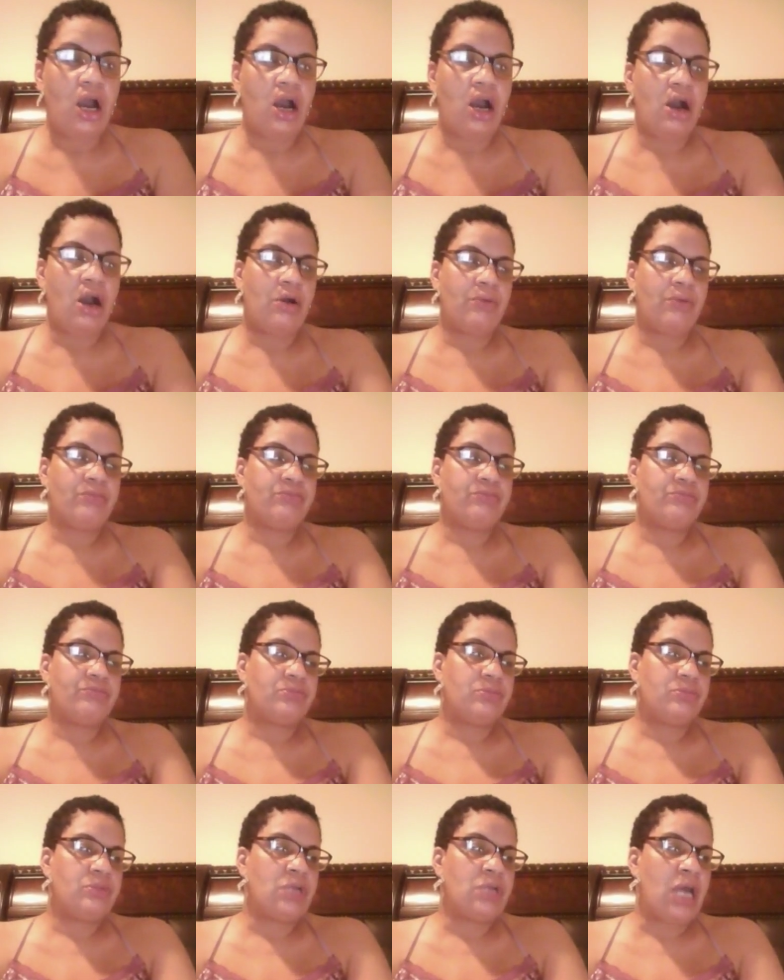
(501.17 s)
Um,
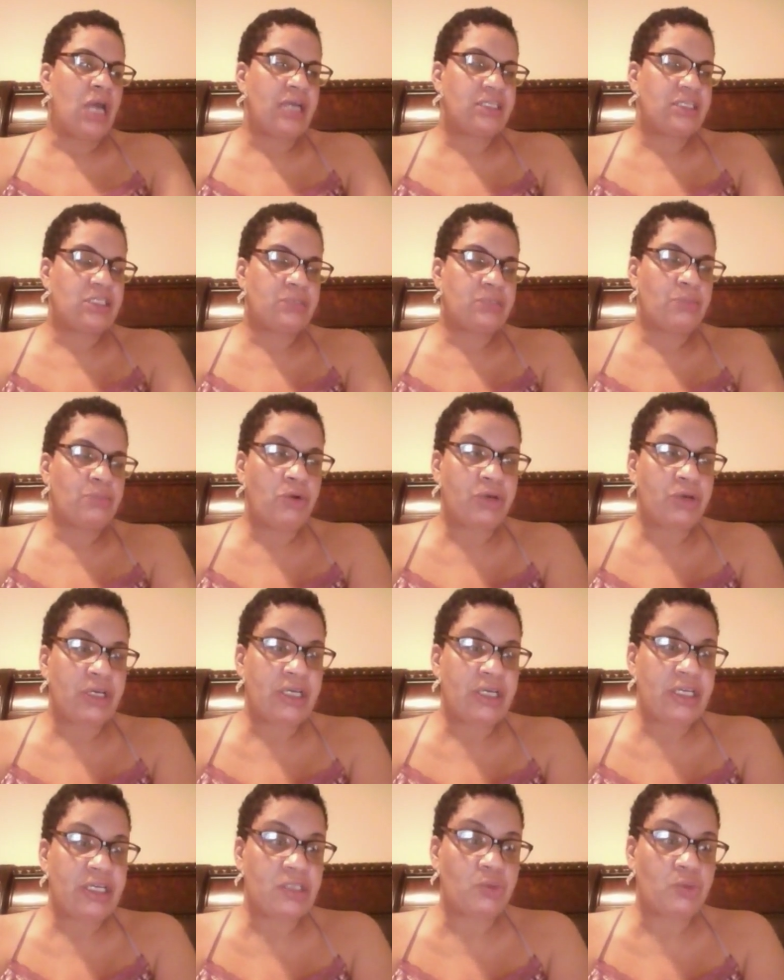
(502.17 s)
not
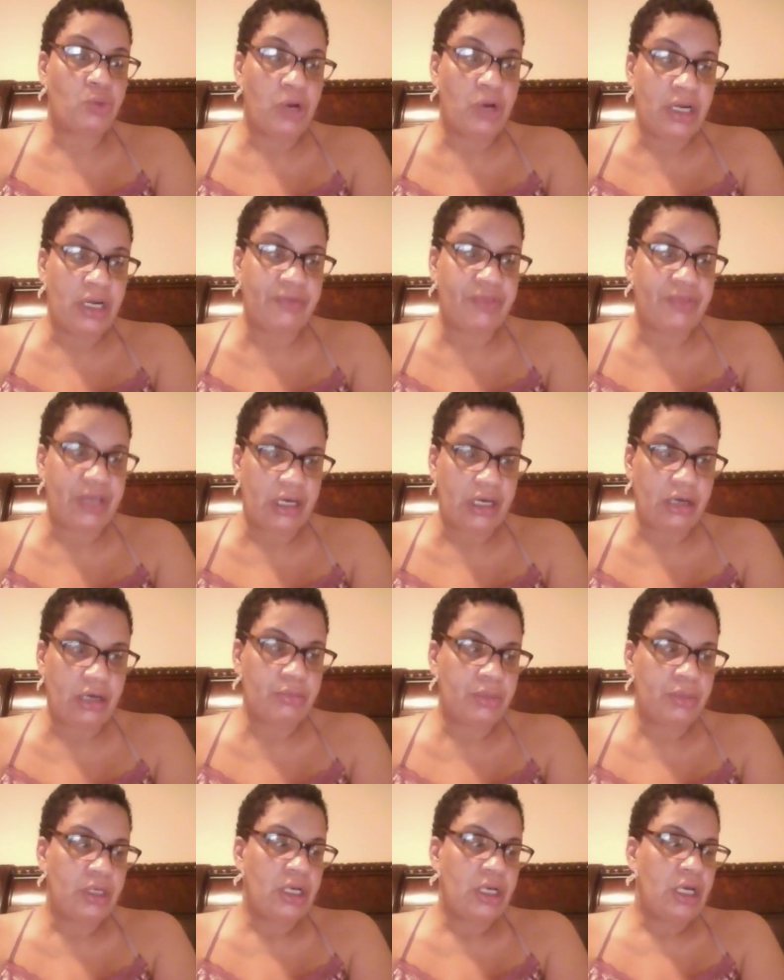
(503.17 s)
smoking is one of
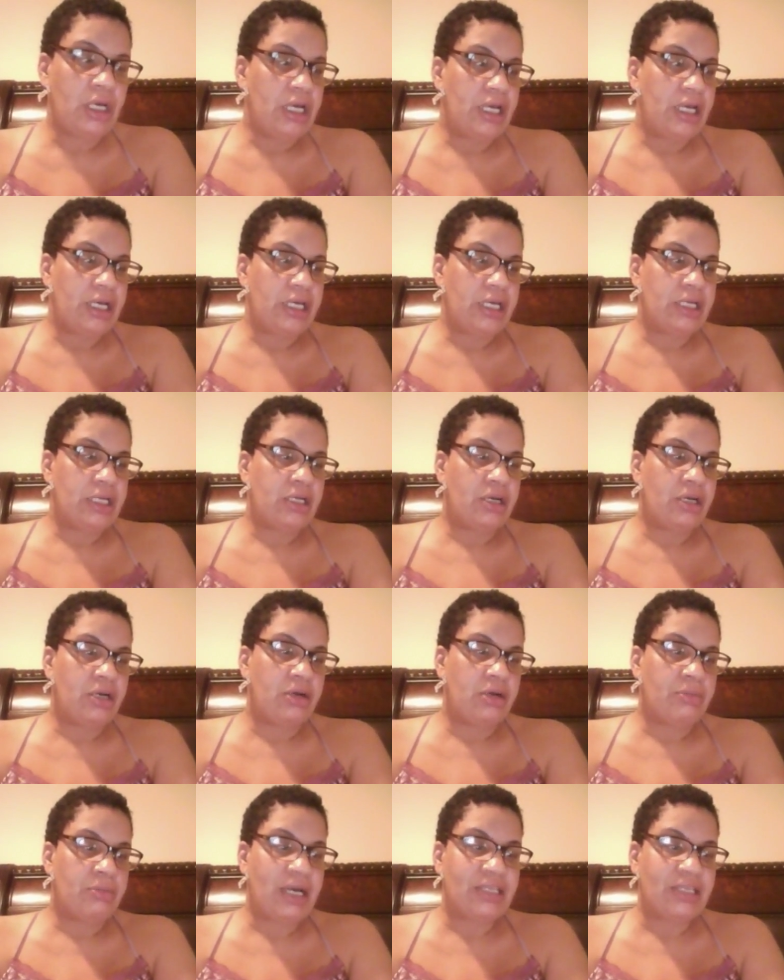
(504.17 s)
them, and
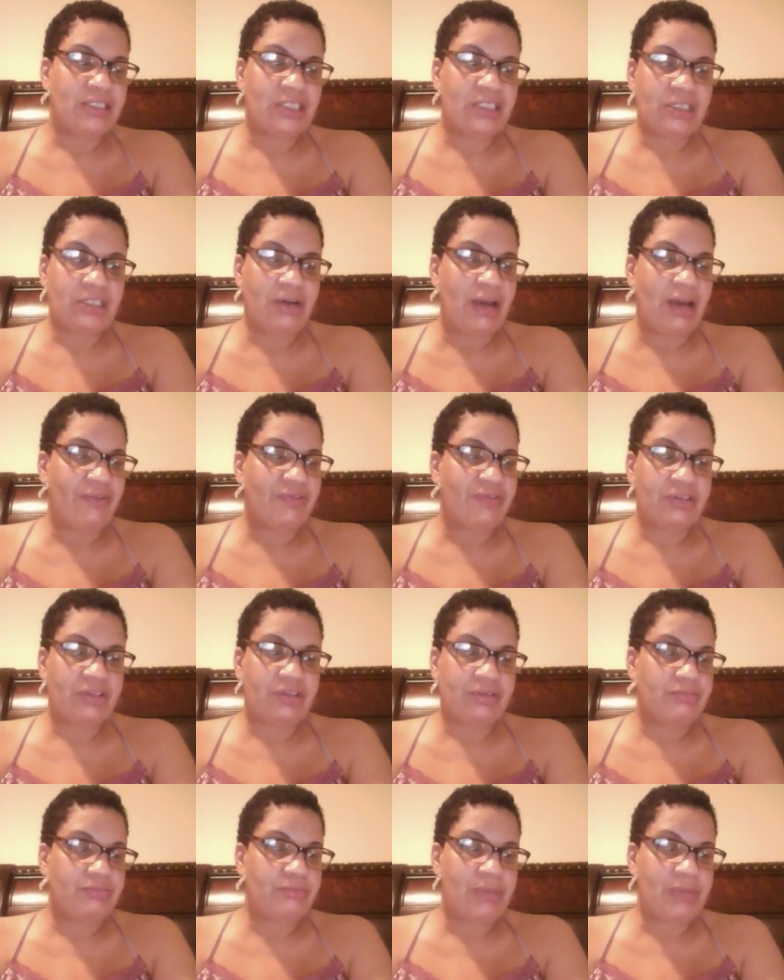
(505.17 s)
um, I still haven't
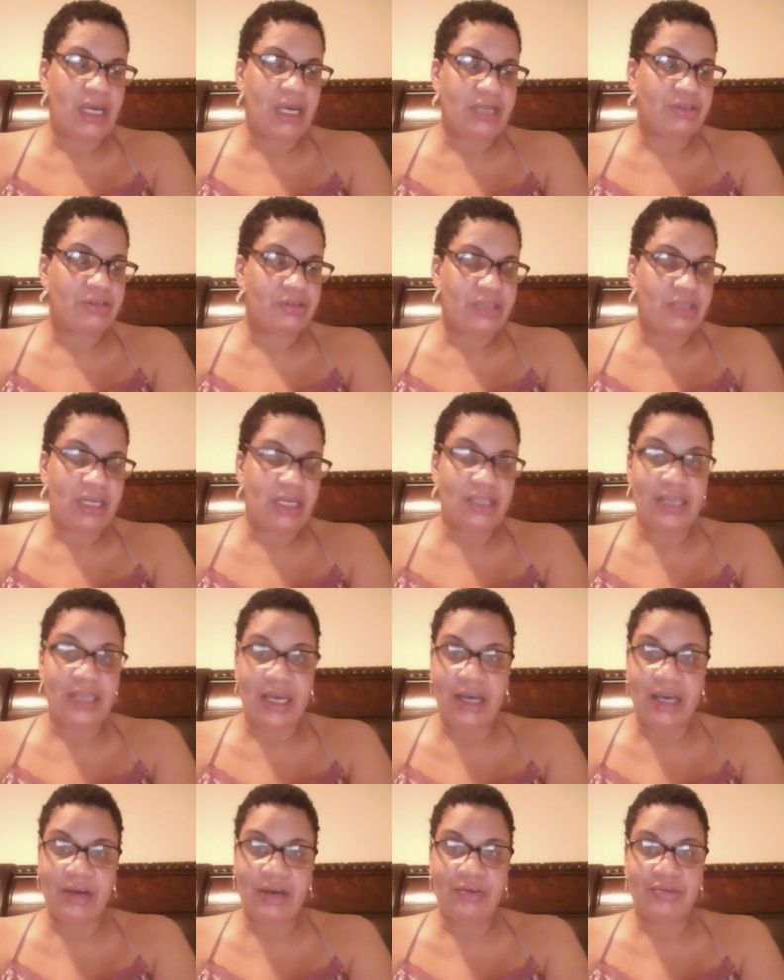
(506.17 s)
mastered that
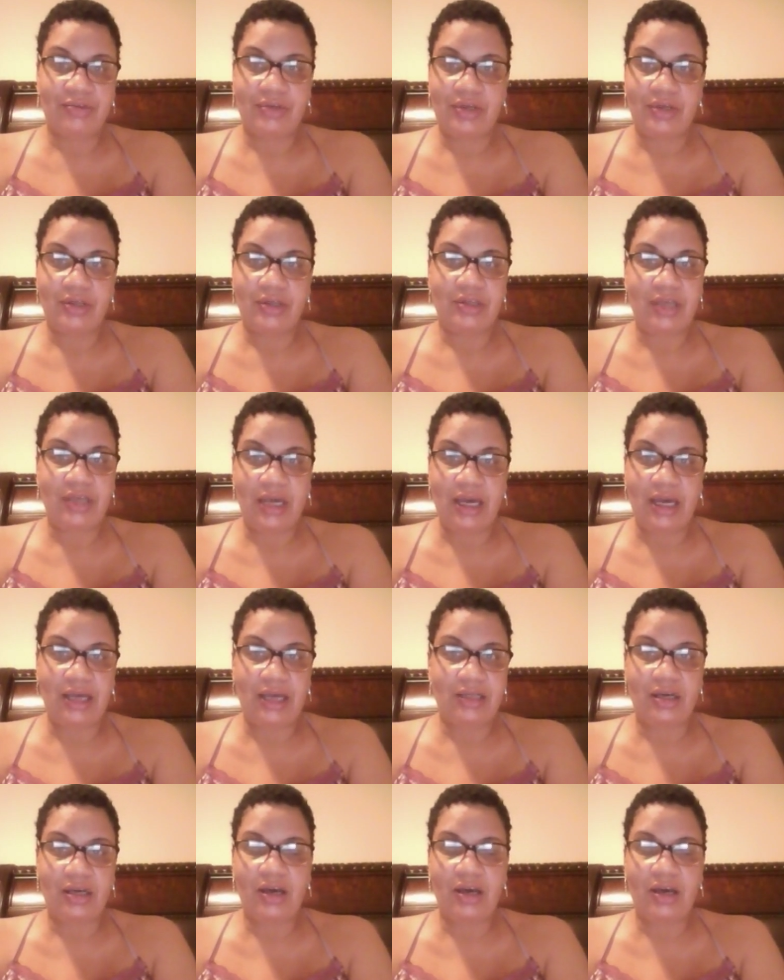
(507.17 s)
down yet.